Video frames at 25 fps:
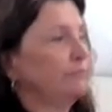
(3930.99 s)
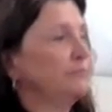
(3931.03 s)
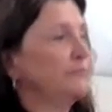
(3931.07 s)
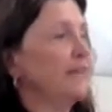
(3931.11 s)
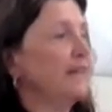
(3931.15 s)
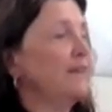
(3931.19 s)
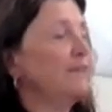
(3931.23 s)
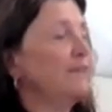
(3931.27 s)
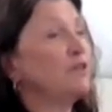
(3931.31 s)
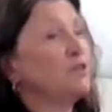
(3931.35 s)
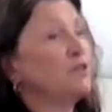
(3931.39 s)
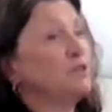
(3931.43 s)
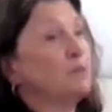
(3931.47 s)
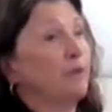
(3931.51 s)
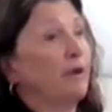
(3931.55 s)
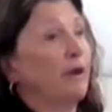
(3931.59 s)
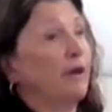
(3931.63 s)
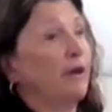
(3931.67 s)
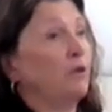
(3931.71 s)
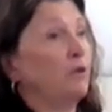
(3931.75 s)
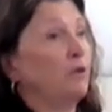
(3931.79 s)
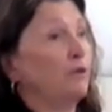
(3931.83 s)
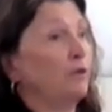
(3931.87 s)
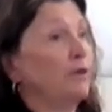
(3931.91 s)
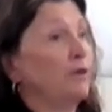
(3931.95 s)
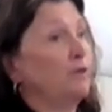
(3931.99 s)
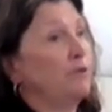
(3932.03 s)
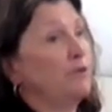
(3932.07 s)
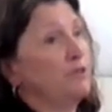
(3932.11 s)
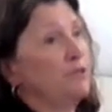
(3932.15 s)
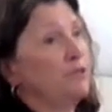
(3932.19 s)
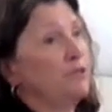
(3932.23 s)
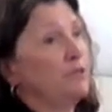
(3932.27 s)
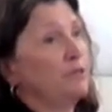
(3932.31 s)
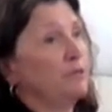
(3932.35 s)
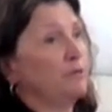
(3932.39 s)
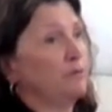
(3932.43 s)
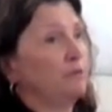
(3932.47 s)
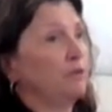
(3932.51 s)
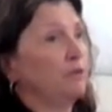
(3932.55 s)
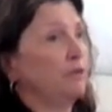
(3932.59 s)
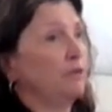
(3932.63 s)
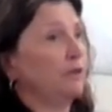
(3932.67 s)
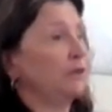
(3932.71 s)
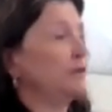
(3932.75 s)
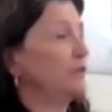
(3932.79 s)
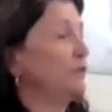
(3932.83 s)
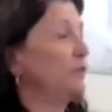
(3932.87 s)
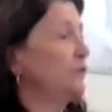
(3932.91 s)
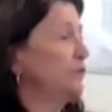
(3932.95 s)
They give us priority, which is
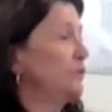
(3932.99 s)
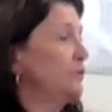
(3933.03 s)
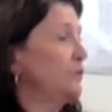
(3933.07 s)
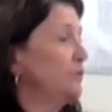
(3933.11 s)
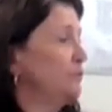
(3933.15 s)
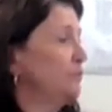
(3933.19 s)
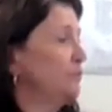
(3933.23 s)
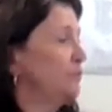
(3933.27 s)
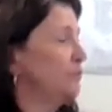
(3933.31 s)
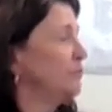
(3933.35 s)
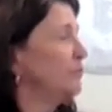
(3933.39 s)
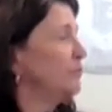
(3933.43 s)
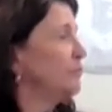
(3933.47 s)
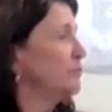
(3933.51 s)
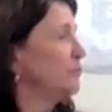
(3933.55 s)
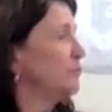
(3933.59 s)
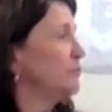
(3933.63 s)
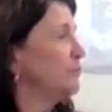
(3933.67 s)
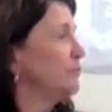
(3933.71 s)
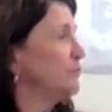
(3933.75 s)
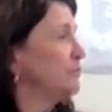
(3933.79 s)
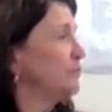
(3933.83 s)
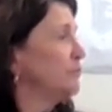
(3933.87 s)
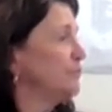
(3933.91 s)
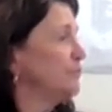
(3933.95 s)
critical to it.